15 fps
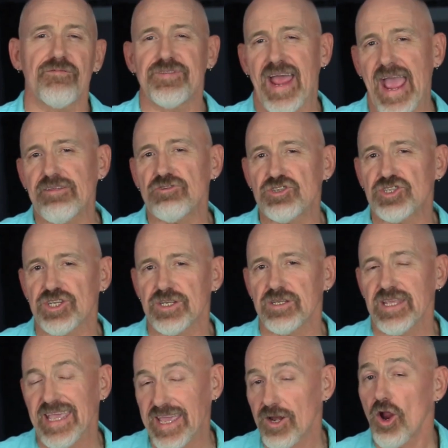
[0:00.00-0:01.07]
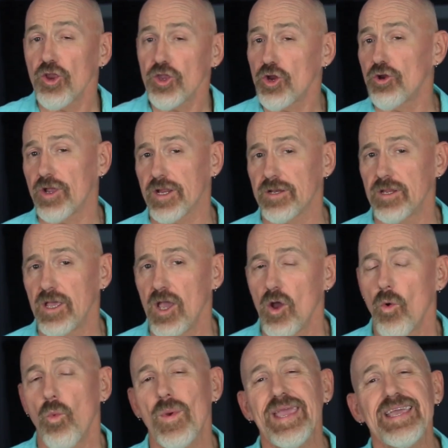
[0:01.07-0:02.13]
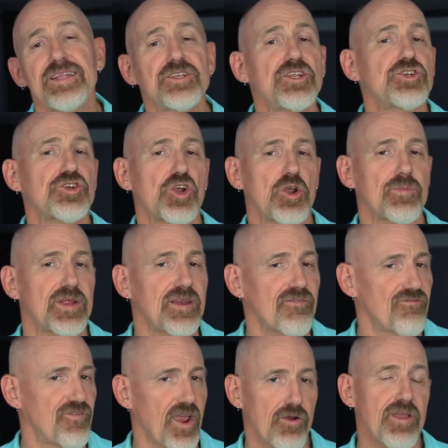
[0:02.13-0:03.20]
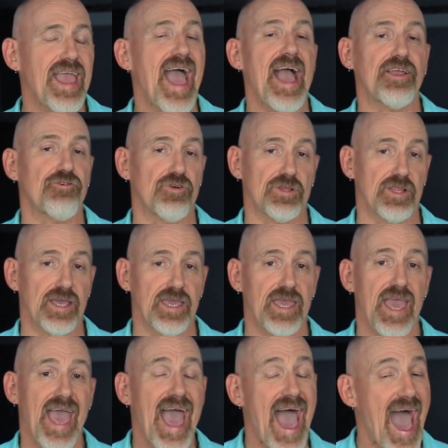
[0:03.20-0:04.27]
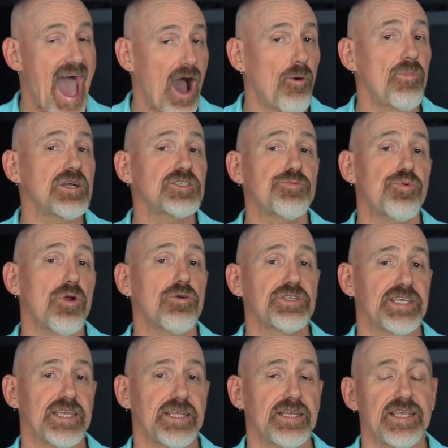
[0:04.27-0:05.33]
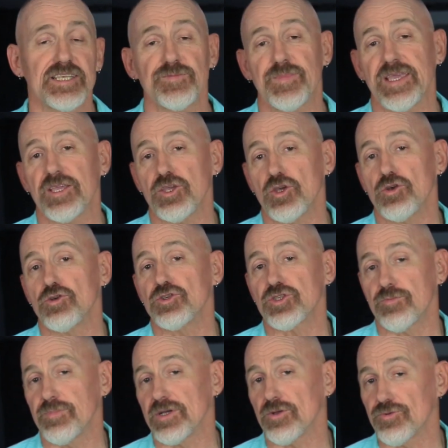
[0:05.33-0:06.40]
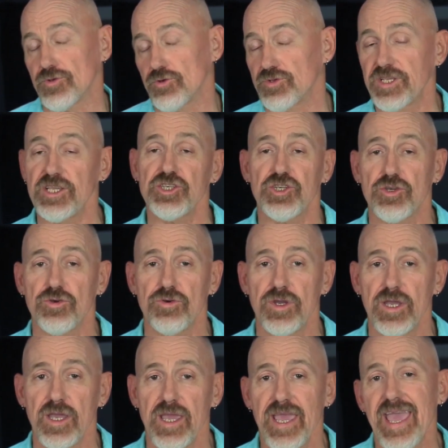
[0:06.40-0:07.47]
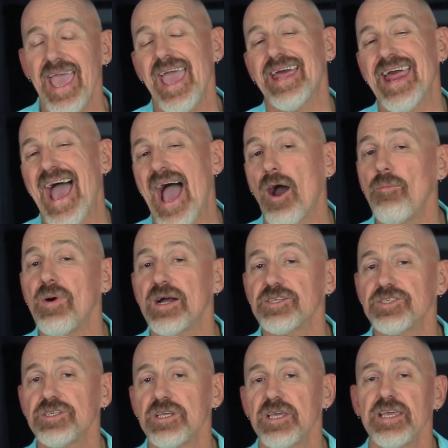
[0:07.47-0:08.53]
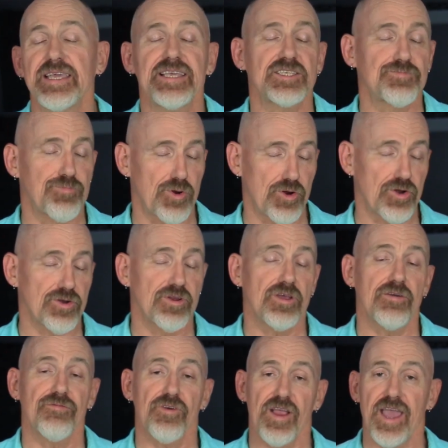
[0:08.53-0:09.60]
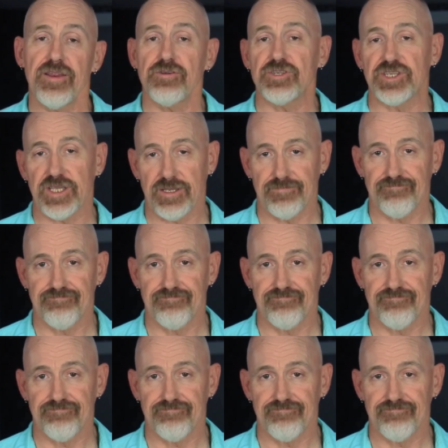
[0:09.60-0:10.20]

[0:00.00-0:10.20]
of nitrogen in our urine, we can determine very accurately how much protein is being used to build new tissue and how much is burned for energy.